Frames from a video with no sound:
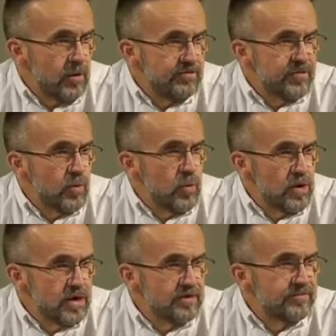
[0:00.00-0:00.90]
of the
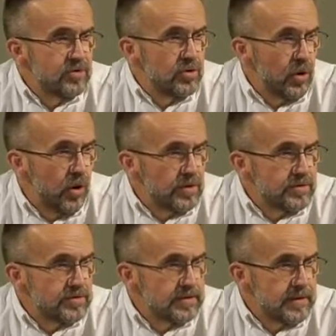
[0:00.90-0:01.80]
Word of
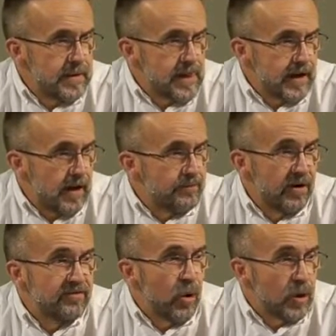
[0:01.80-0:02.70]
God
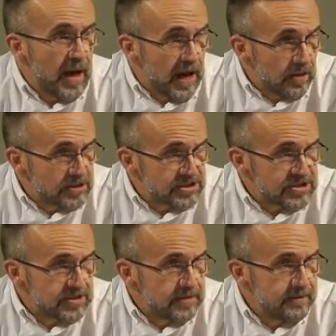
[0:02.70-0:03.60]
above all
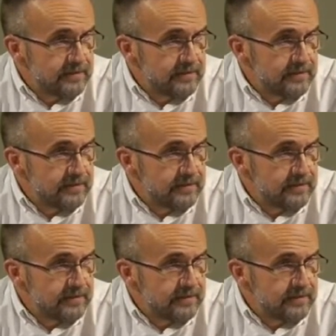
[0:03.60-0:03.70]
else